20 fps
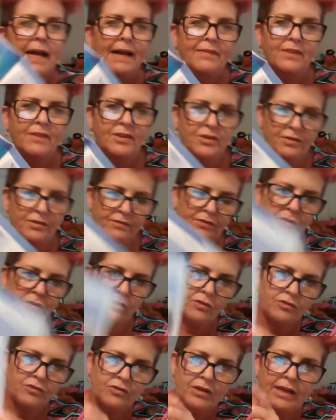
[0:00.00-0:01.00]
and then you've
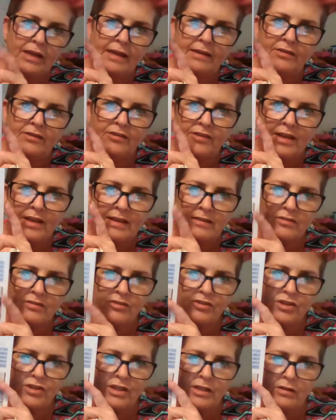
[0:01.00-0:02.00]
got a size
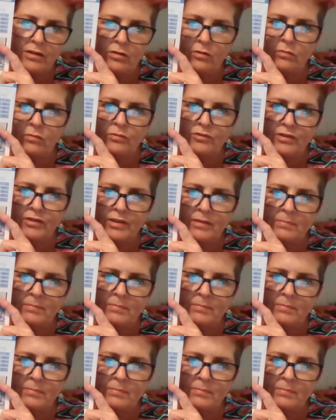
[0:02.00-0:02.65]
chart always in the